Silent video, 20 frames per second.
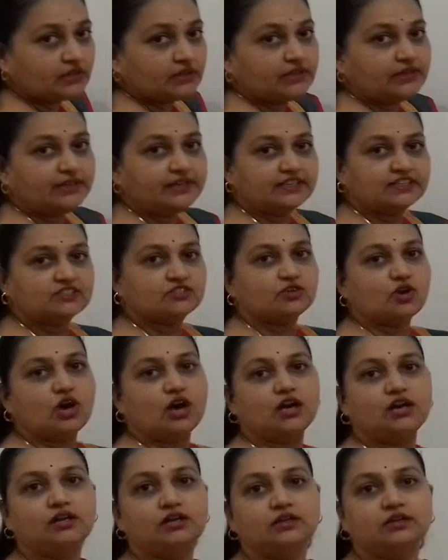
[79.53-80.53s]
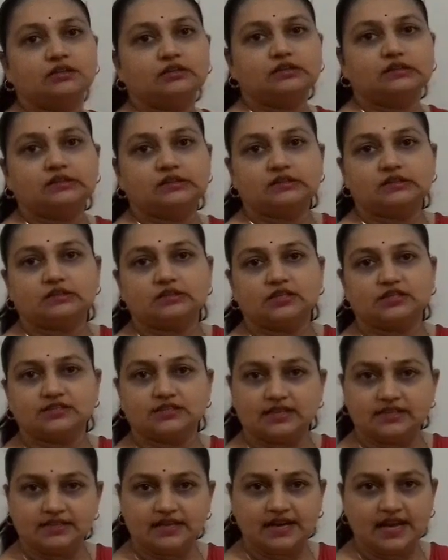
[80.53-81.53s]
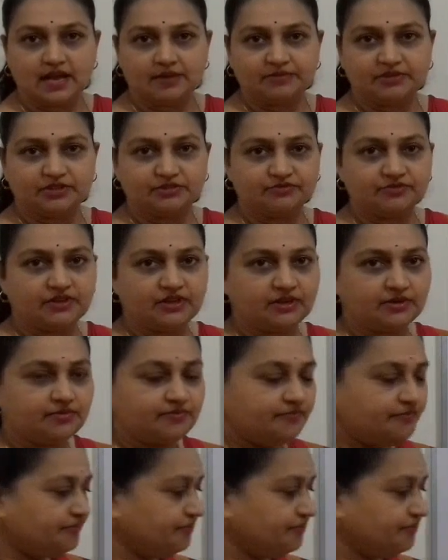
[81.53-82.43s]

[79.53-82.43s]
it is called the Southern Hemisphere.